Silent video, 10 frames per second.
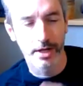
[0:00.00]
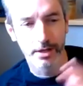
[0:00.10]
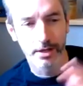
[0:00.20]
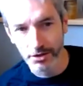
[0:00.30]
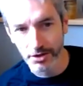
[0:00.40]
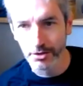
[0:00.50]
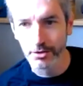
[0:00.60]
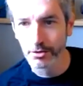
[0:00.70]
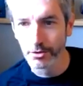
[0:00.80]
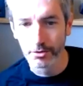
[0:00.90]
it turns
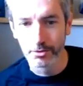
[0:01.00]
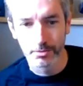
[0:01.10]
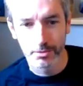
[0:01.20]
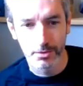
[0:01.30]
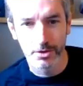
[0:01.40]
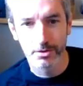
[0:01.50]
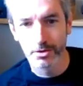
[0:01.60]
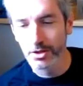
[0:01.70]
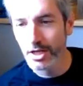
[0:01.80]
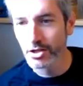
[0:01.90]
into
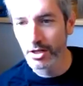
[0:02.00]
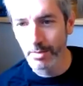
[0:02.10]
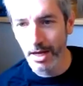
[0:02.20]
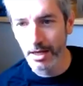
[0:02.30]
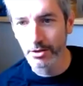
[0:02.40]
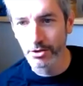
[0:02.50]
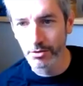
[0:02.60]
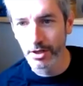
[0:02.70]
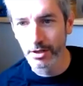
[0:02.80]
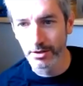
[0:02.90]
teaching, paying
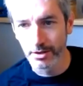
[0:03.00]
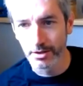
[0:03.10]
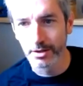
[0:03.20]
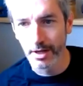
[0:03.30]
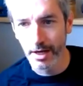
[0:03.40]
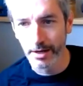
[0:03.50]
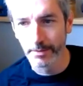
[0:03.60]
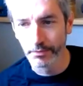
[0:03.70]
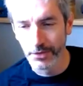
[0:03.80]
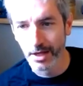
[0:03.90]
students,
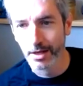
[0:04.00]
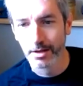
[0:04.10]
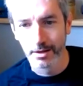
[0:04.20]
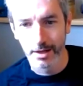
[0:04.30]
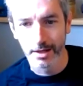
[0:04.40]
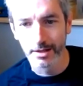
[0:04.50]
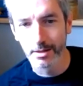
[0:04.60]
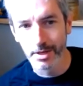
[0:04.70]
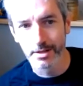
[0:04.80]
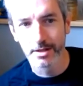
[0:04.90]
then it's
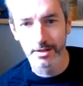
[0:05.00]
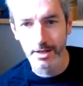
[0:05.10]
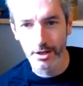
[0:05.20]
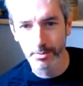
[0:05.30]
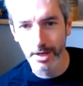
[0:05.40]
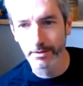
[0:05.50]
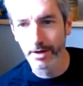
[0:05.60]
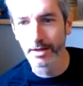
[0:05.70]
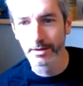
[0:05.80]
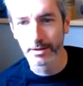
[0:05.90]
a business, then you pay
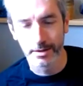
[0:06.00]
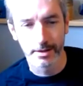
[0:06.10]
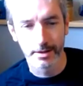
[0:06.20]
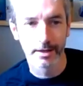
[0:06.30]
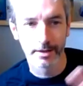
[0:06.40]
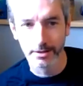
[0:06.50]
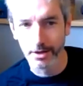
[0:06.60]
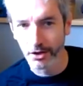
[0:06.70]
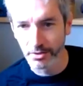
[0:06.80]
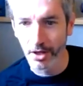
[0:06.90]
rent, and it's
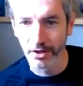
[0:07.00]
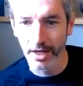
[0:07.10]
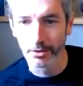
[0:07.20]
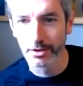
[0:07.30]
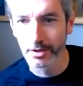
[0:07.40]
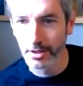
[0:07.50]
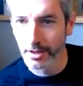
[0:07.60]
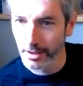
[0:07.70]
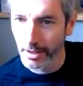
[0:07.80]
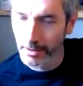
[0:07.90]
all spelled out
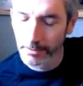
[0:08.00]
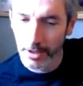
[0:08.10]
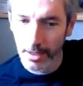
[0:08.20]
in the